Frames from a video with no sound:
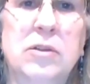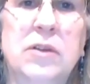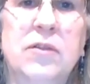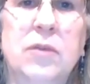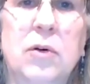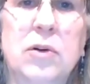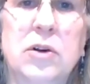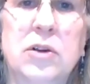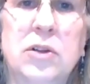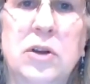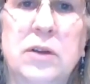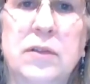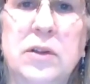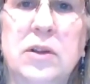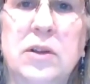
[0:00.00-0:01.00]
of Voter
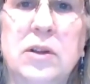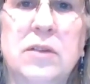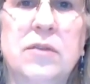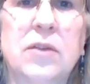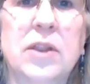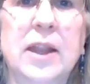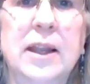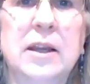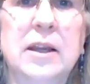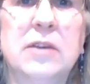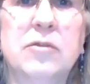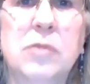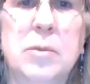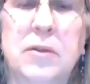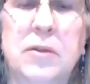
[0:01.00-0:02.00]
Services for the League of
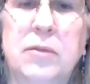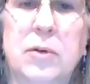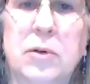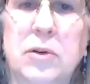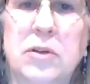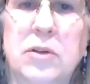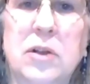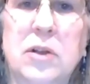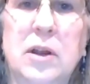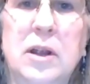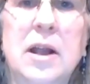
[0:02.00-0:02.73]
Women Voters.